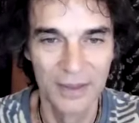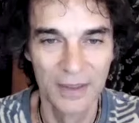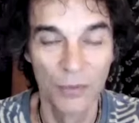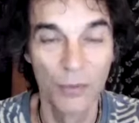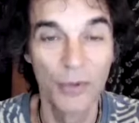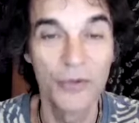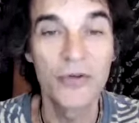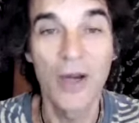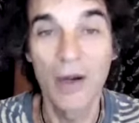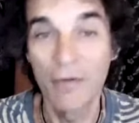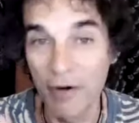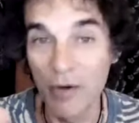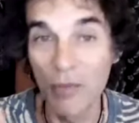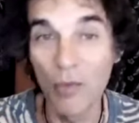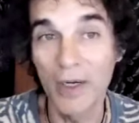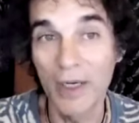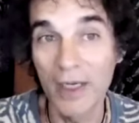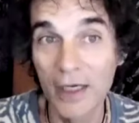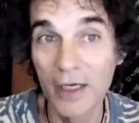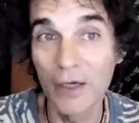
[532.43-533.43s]
which
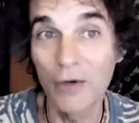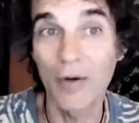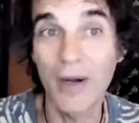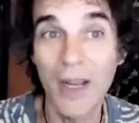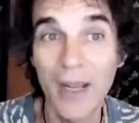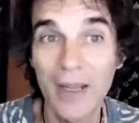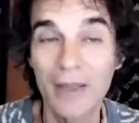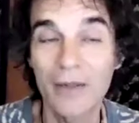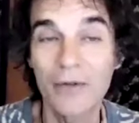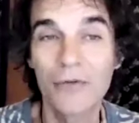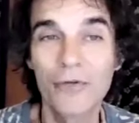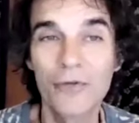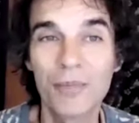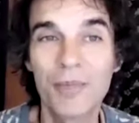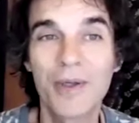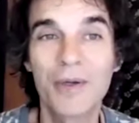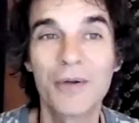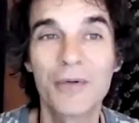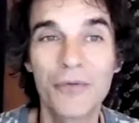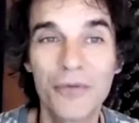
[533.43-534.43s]
everyone here has,
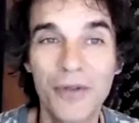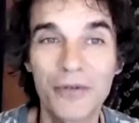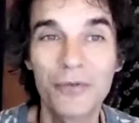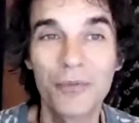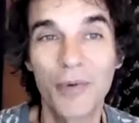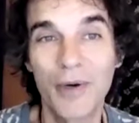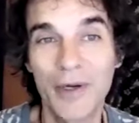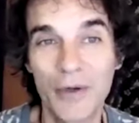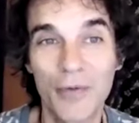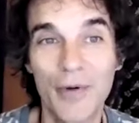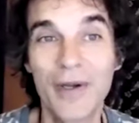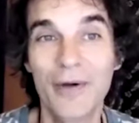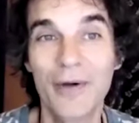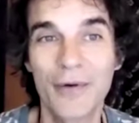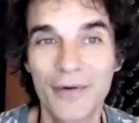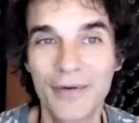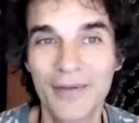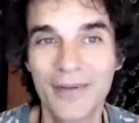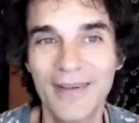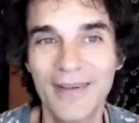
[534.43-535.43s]
because that's why you're here.